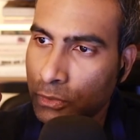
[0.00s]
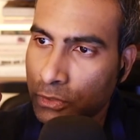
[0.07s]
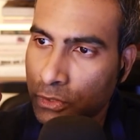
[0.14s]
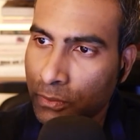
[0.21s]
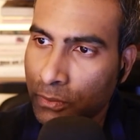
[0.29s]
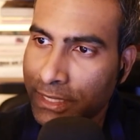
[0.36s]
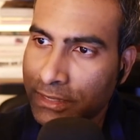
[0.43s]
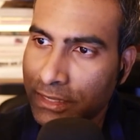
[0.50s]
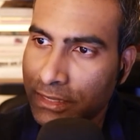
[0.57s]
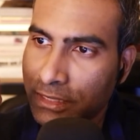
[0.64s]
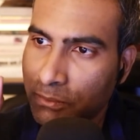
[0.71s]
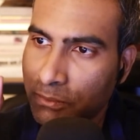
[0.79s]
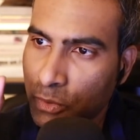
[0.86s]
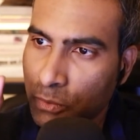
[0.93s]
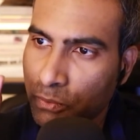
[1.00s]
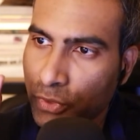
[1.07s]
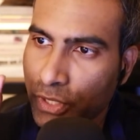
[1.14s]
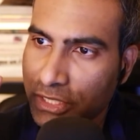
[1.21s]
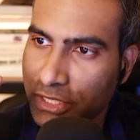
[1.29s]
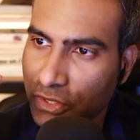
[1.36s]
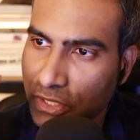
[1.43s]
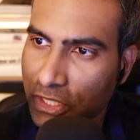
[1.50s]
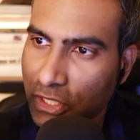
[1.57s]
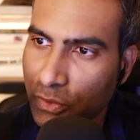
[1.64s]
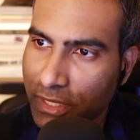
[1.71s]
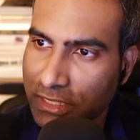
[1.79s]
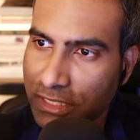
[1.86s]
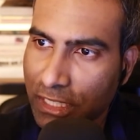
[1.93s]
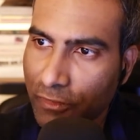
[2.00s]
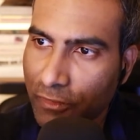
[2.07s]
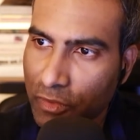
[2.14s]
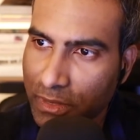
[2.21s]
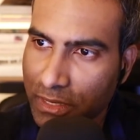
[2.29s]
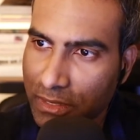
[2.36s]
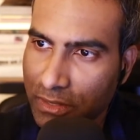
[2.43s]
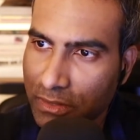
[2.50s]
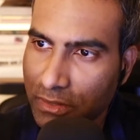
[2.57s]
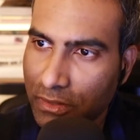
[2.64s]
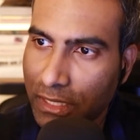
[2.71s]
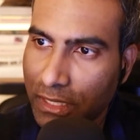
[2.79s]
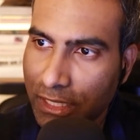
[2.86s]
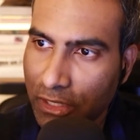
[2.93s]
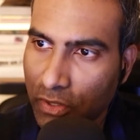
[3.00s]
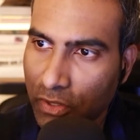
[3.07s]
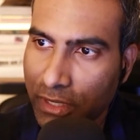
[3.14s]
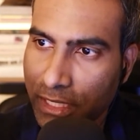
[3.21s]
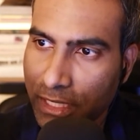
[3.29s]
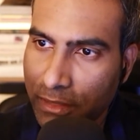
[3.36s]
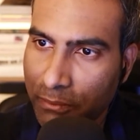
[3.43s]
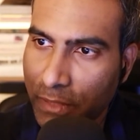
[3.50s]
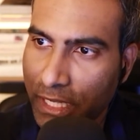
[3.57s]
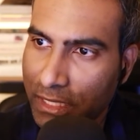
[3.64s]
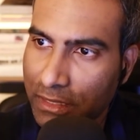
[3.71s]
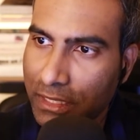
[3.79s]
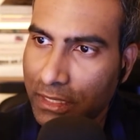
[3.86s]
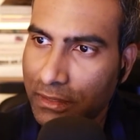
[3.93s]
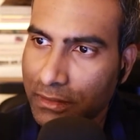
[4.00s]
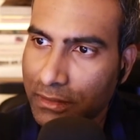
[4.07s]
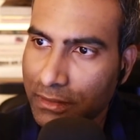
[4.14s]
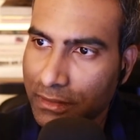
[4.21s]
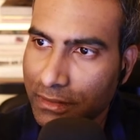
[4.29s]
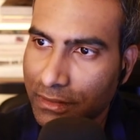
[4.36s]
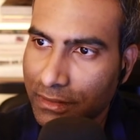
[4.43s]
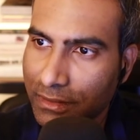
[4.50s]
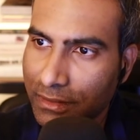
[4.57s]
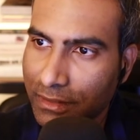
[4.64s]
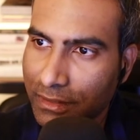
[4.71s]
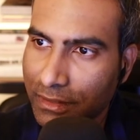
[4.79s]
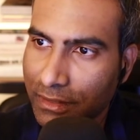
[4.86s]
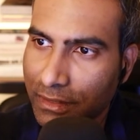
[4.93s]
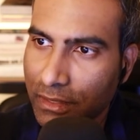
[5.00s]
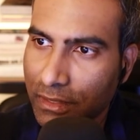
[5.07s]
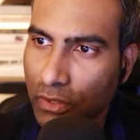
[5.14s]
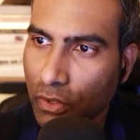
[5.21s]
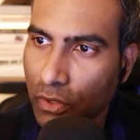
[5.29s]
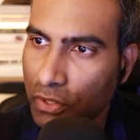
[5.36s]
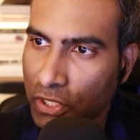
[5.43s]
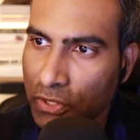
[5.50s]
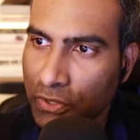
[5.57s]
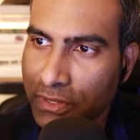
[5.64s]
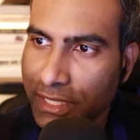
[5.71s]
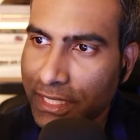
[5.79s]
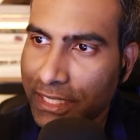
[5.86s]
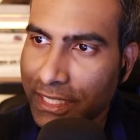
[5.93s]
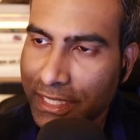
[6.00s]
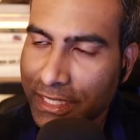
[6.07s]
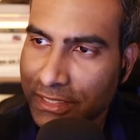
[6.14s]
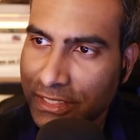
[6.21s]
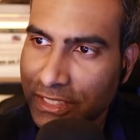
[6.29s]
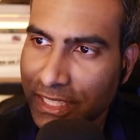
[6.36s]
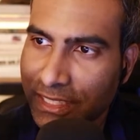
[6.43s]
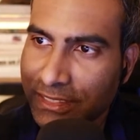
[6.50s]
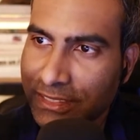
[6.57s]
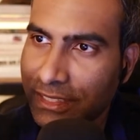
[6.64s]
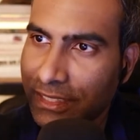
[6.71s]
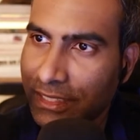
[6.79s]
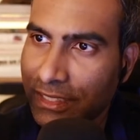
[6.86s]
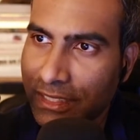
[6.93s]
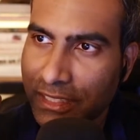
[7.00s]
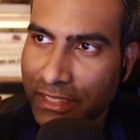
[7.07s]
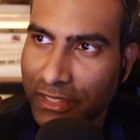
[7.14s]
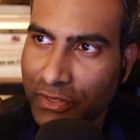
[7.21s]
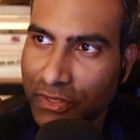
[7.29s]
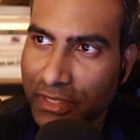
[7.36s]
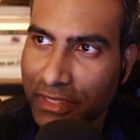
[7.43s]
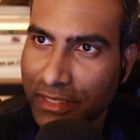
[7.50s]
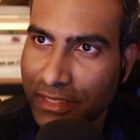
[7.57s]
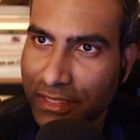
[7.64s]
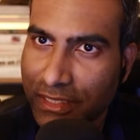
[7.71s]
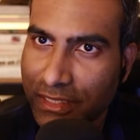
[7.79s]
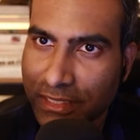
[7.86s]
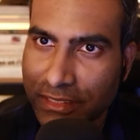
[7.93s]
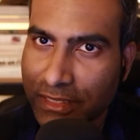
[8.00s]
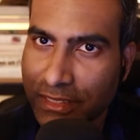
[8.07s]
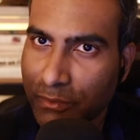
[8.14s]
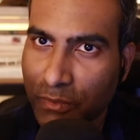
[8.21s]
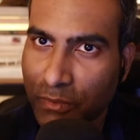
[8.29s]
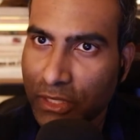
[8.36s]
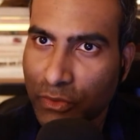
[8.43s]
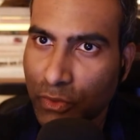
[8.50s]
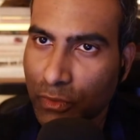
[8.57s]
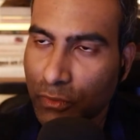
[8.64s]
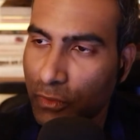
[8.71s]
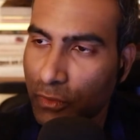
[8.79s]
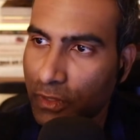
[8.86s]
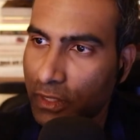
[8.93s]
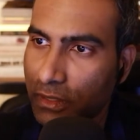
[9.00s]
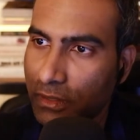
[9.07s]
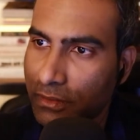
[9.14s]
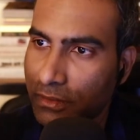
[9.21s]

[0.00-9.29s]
To, to basically put pressure on the US government to get on and make a deal or it's, do you, you know, think it is yeah. just uh, it, you just them being cruel for fun?